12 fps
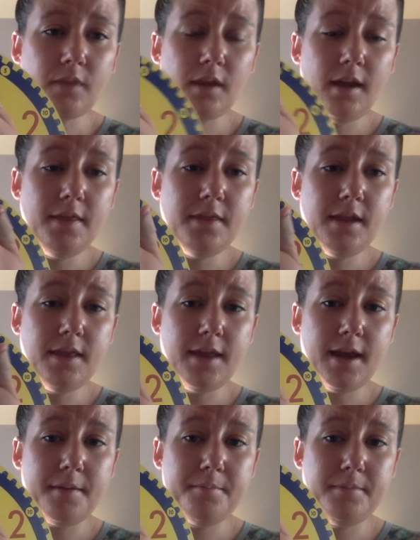And then
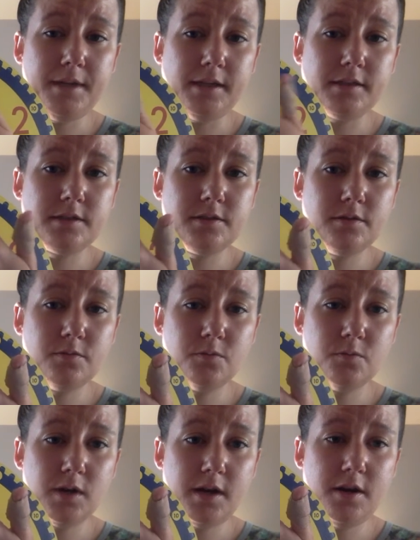that makes
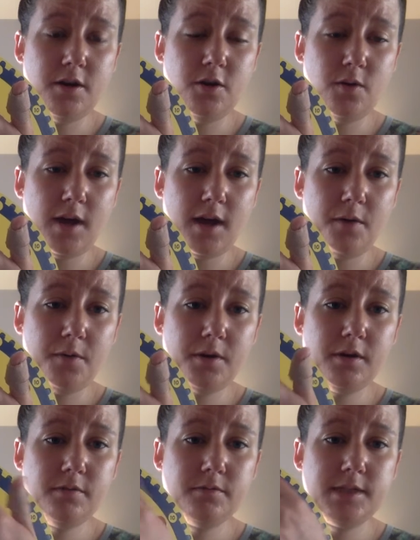one new hour.
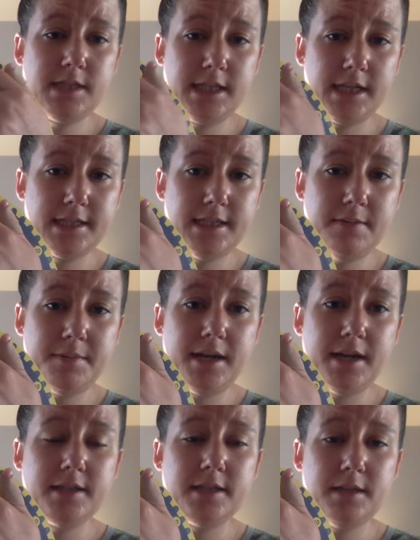60
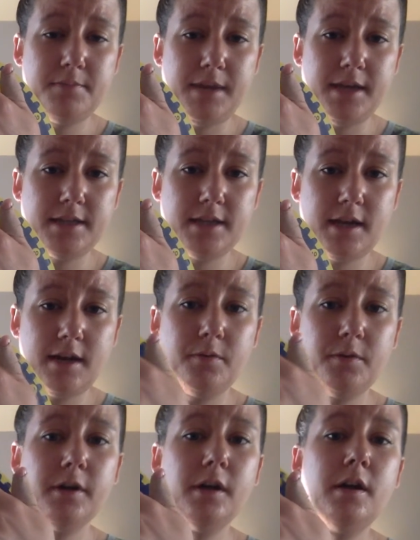minutes makes an hour.